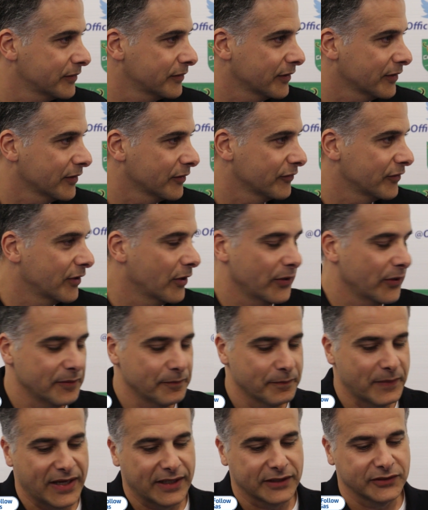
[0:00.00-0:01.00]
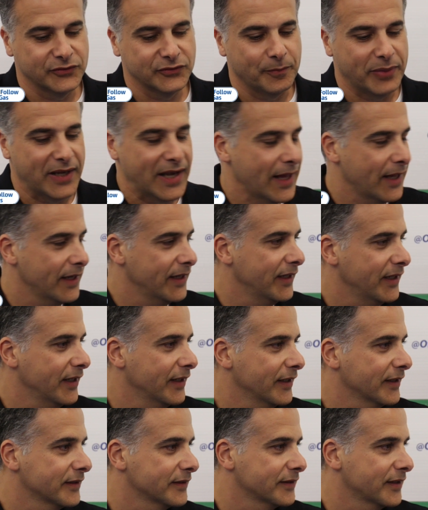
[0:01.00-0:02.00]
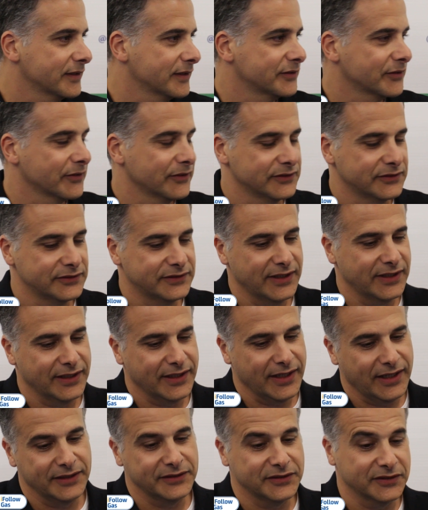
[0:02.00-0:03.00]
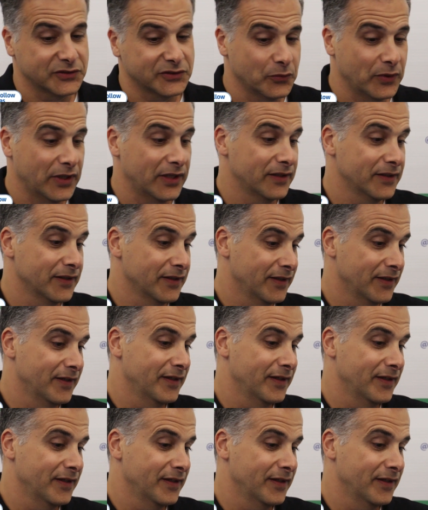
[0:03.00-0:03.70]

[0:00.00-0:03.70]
you know, going back to planning, and that's going to take ages. Well,